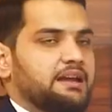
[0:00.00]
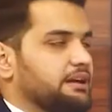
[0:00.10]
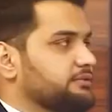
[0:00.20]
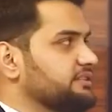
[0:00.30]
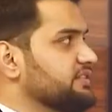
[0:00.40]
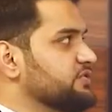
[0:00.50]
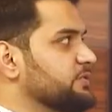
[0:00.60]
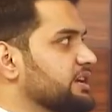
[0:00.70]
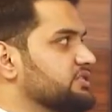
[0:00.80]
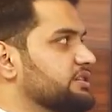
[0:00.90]
Now in this
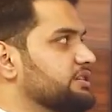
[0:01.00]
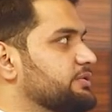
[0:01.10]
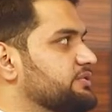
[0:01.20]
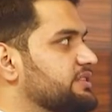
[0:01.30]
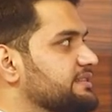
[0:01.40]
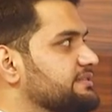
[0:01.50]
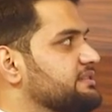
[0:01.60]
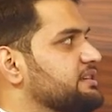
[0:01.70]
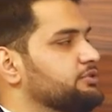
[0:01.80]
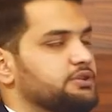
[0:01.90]
structure, you just
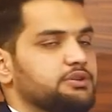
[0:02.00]
need to